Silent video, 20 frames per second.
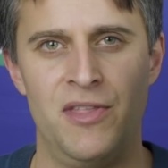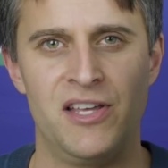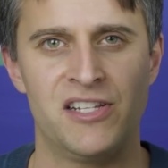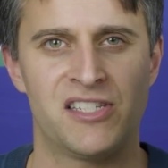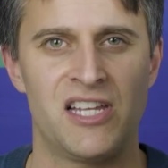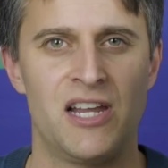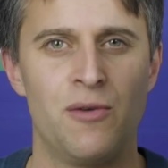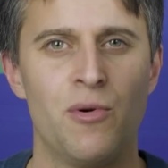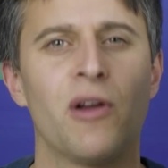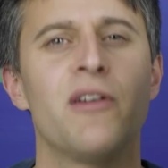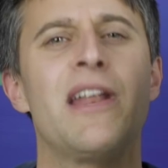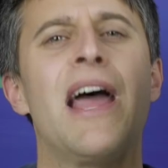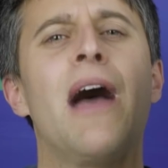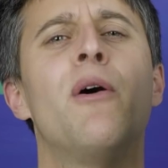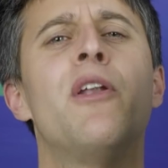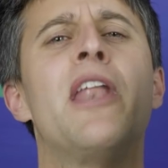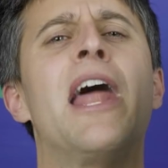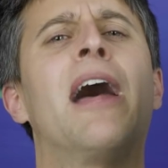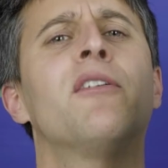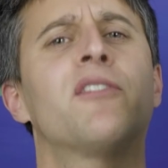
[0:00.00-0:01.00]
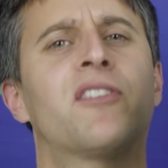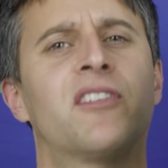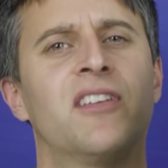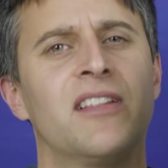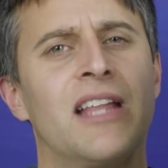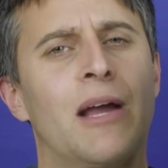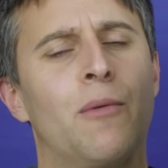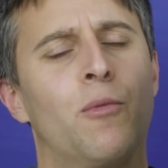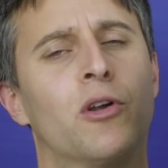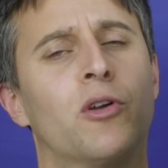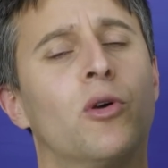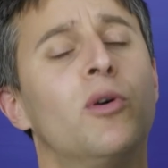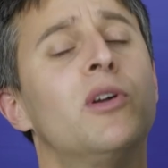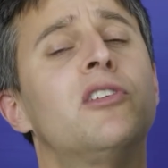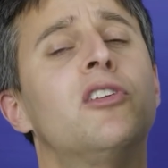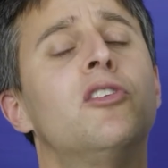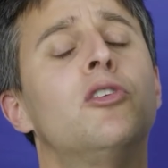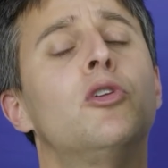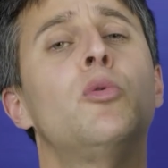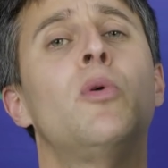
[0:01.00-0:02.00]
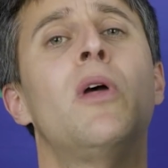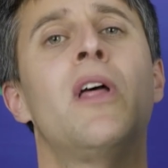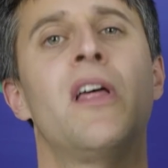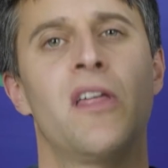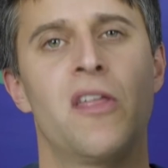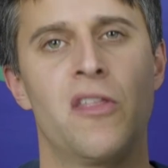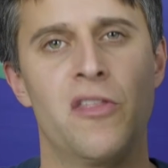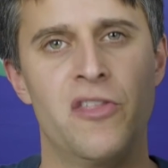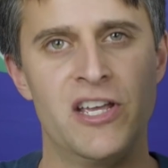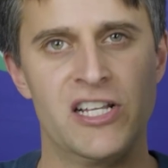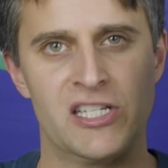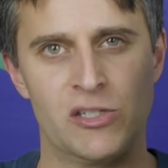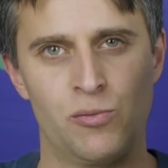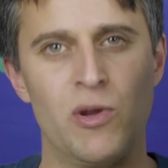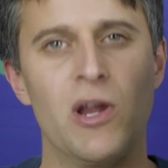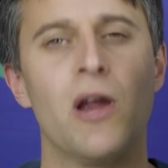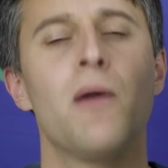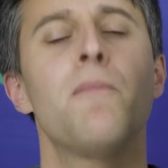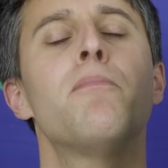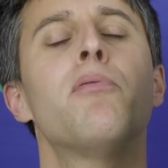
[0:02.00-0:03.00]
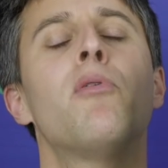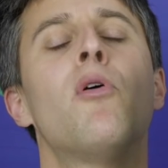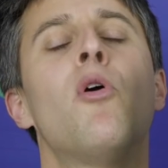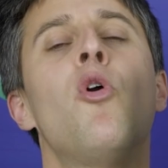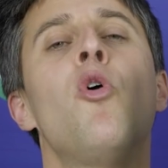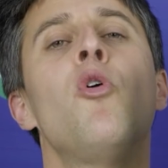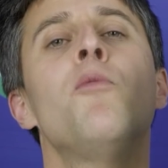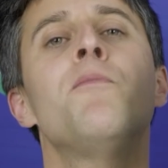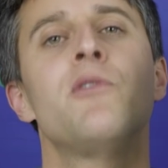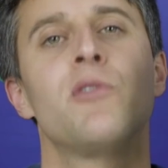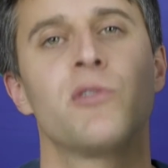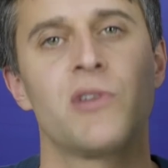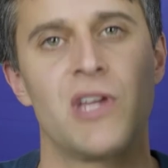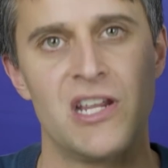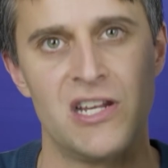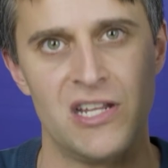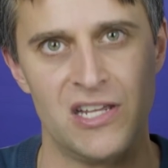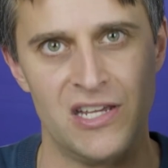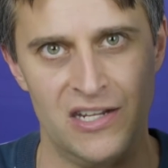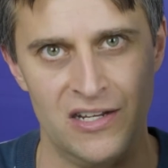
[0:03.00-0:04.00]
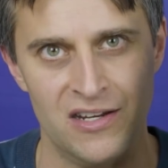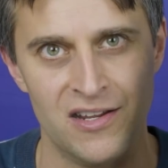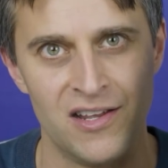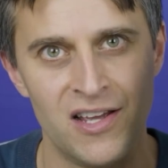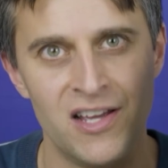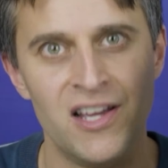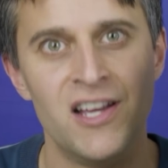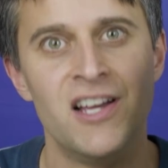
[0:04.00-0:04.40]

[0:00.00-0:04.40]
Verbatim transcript: they say, we're now announcing that we're going to do this. We are promulgating it.